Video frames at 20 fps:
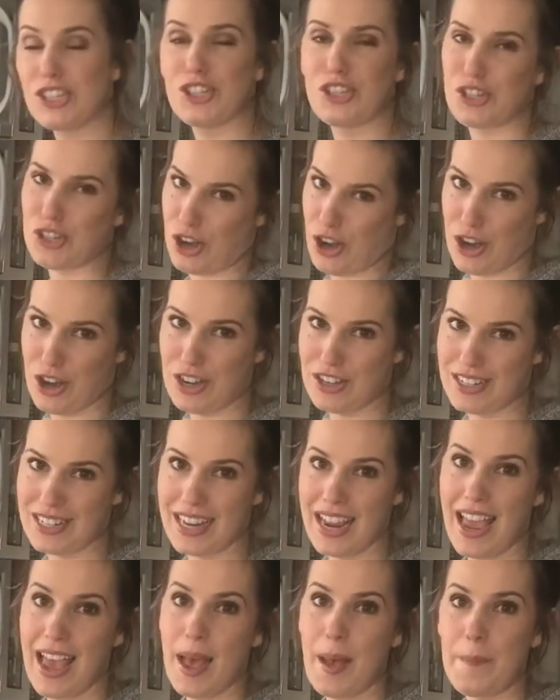start
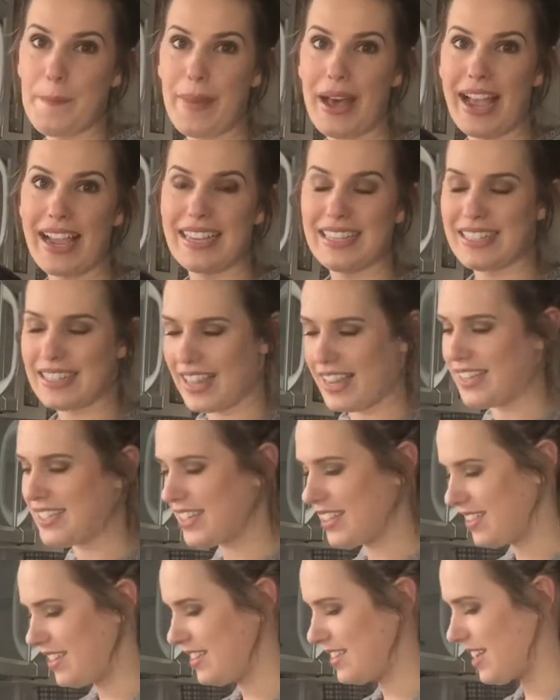by
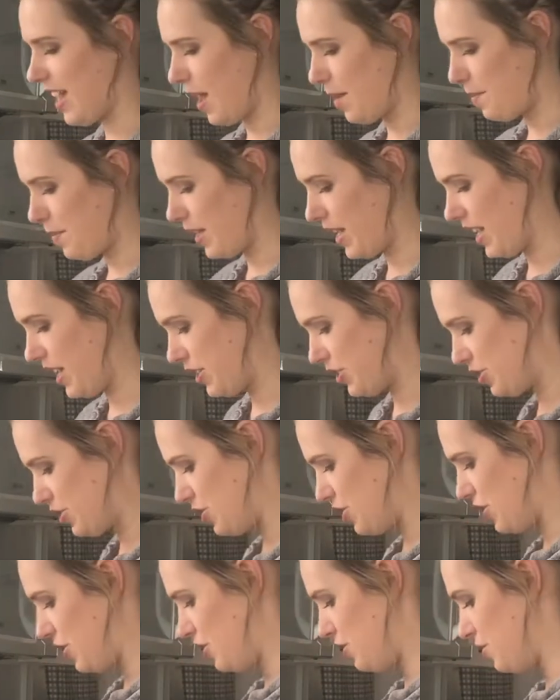slicing these up
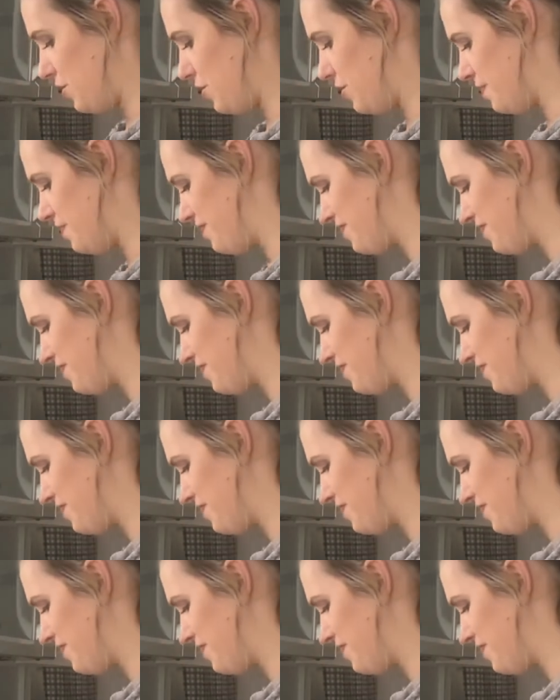into,